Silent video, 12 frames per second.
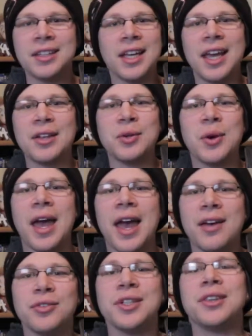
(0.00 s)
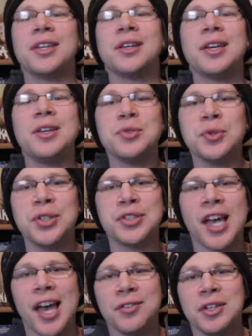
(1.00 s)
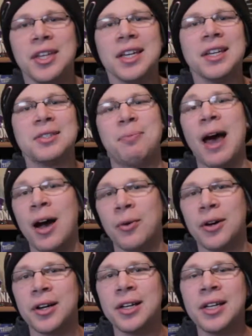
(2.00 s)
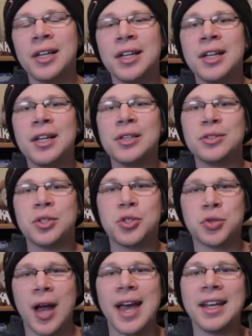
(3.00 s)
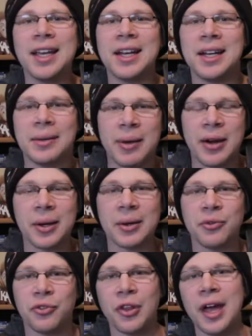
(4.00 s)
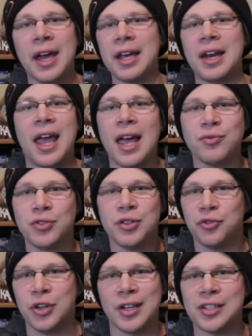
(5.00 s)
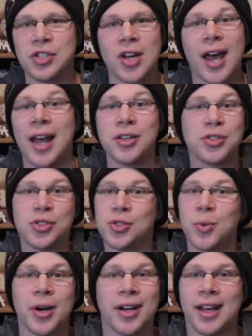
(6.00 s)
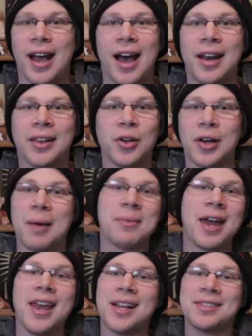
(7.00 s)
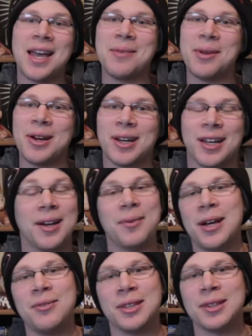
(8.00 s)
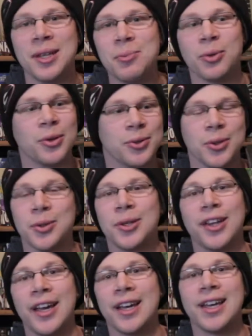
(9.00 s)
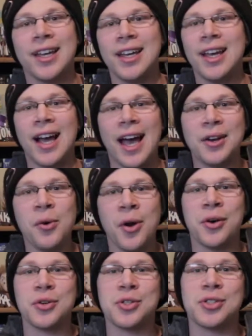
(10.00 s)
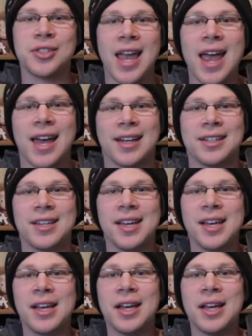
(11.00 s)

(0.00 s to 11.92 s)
They do everything. Eastwood does everything in his power to try to get an American flag in every freaking shot. I swear to God. And look, I'm not anti-American. I'm not even liberal, dude. Like, I don't understand.